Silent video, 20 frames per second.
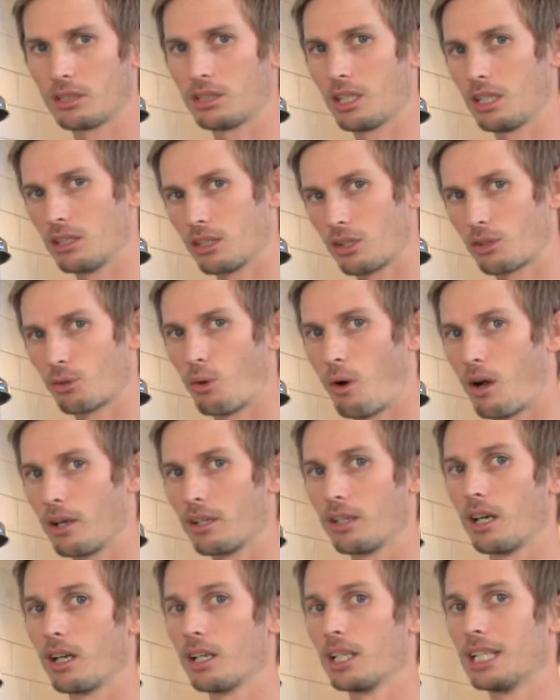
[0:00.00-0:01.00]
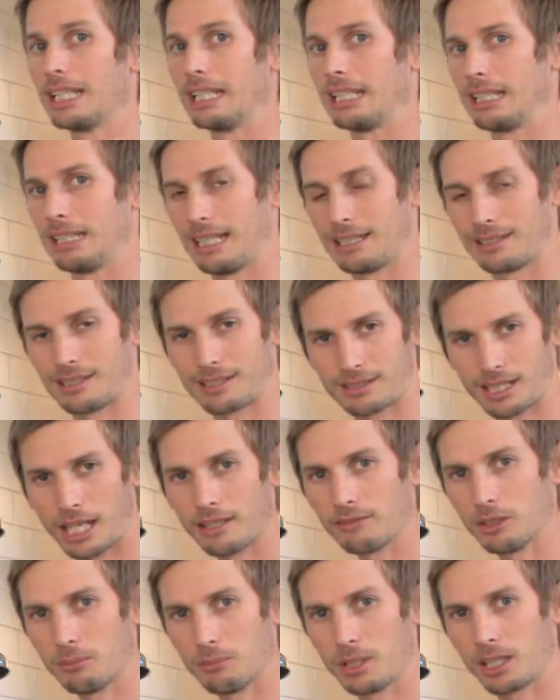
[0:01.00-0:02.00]
then the grinder there's a
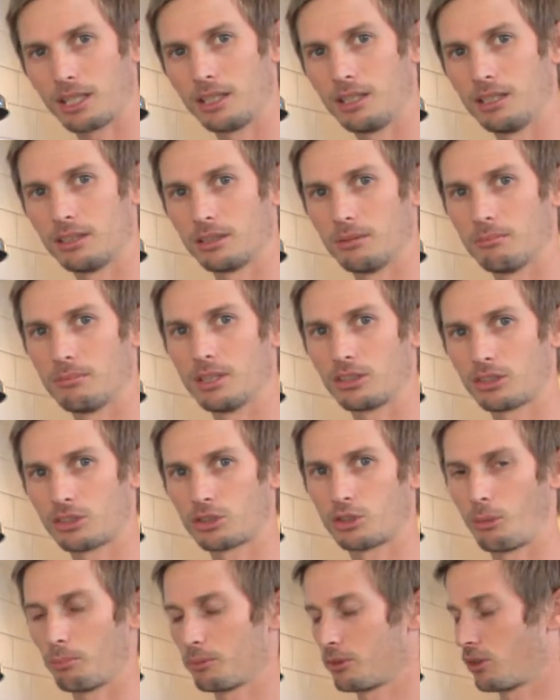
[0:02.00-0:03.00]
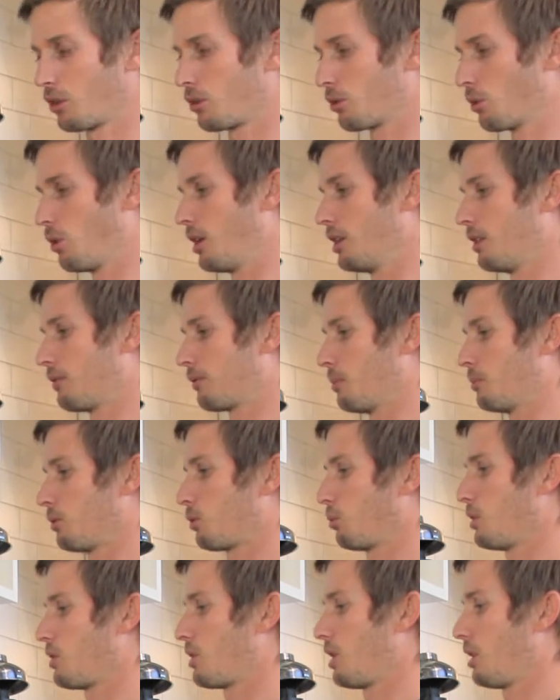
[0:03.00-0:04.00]
safety mechanism that stops the grinder from
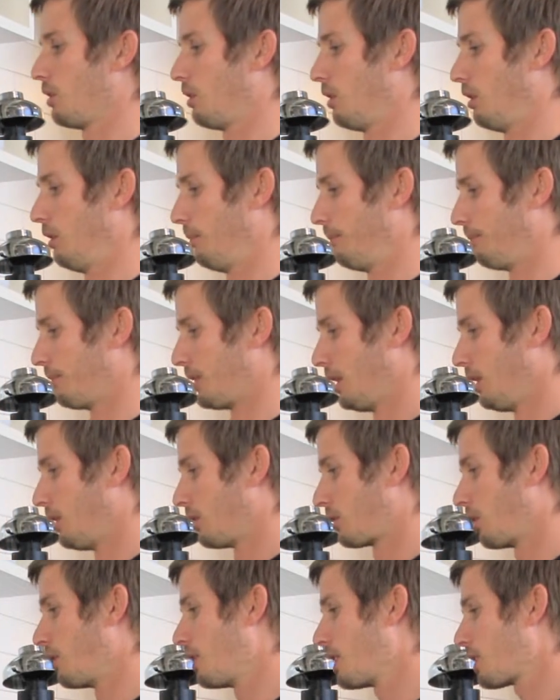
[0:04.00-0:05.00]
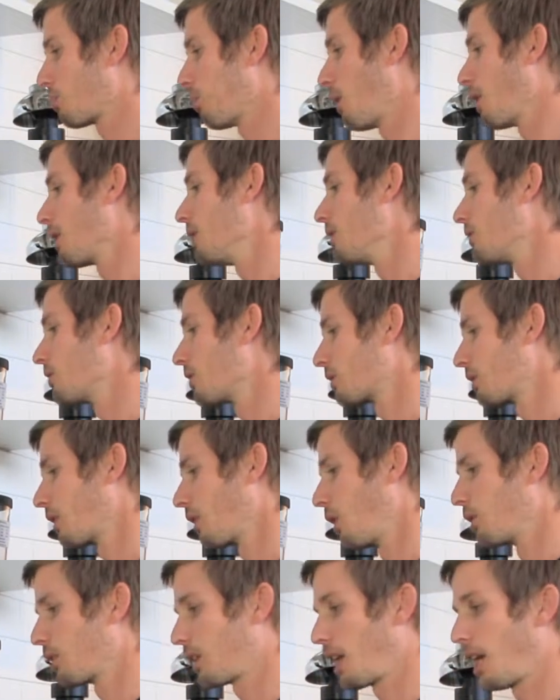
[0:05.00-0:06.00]
switching on. So this one is just a
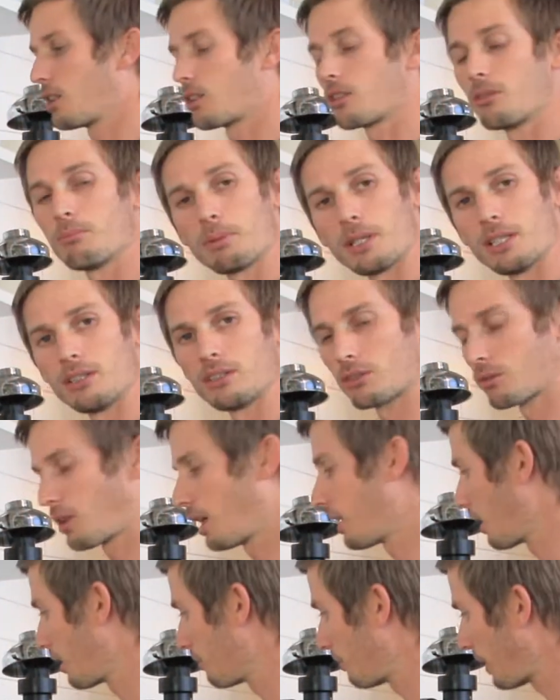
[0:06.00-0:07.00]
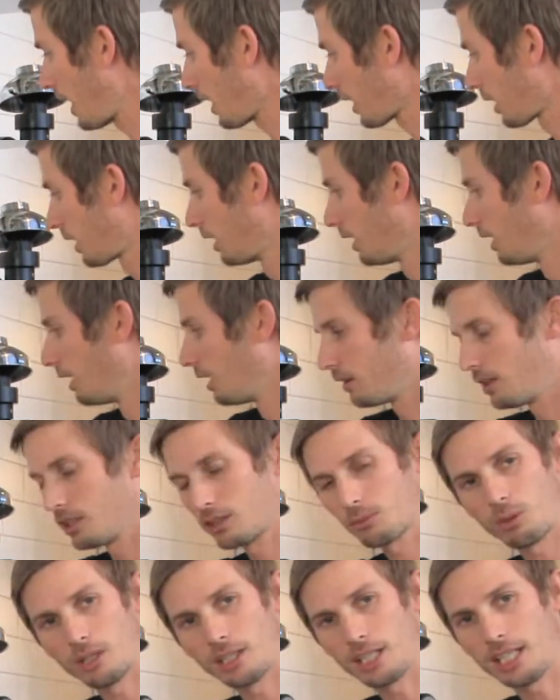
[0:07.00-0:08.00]
location pin straight at the back.
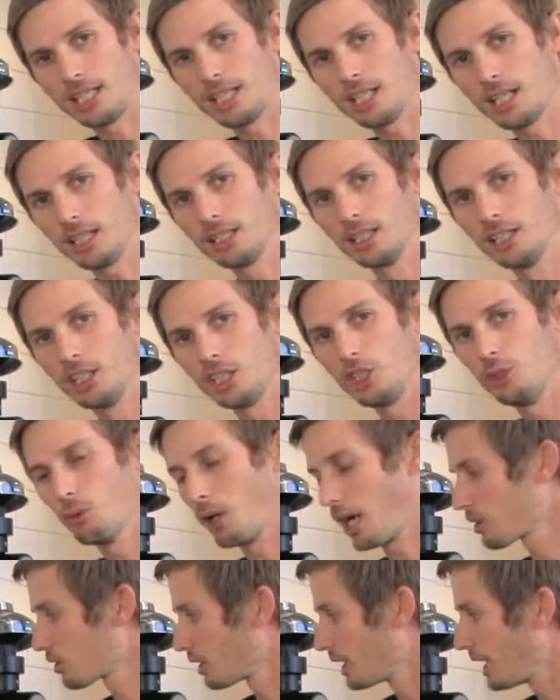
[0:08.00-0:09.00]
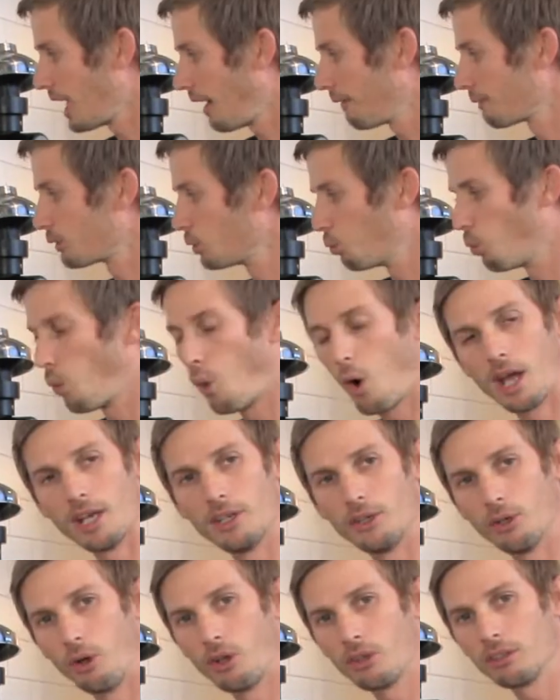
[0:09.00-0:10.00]
This one here, you actually have to
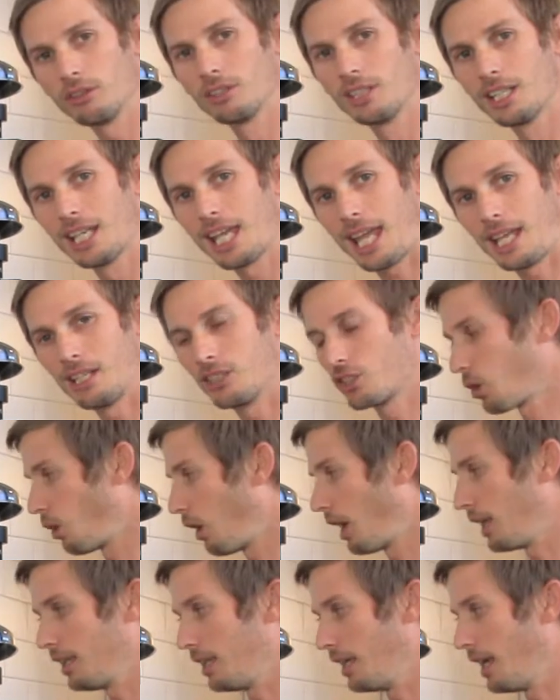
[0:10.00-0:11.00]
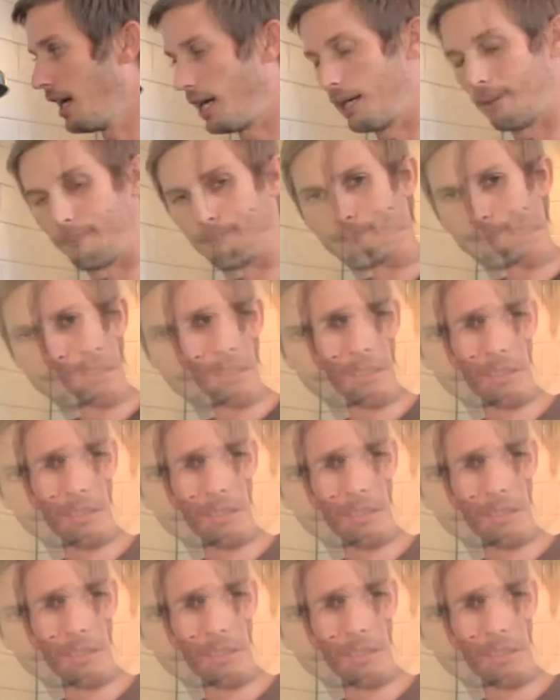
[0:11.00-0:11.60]
wind on and tighten up.